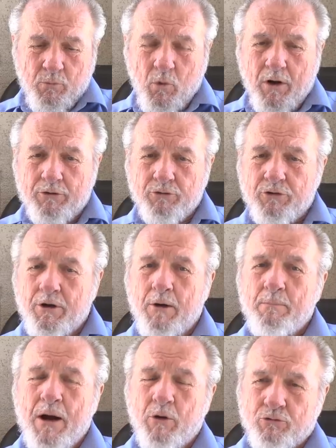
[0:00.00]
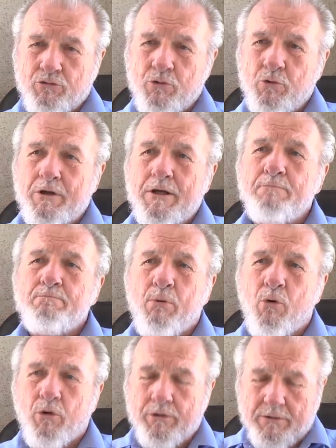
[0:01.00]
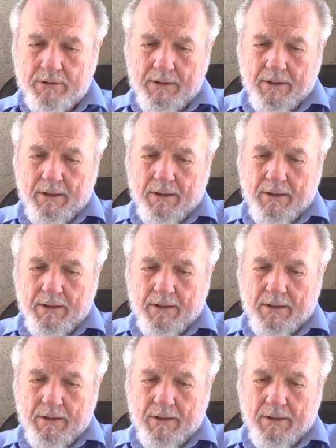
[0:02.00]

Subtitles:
was about to import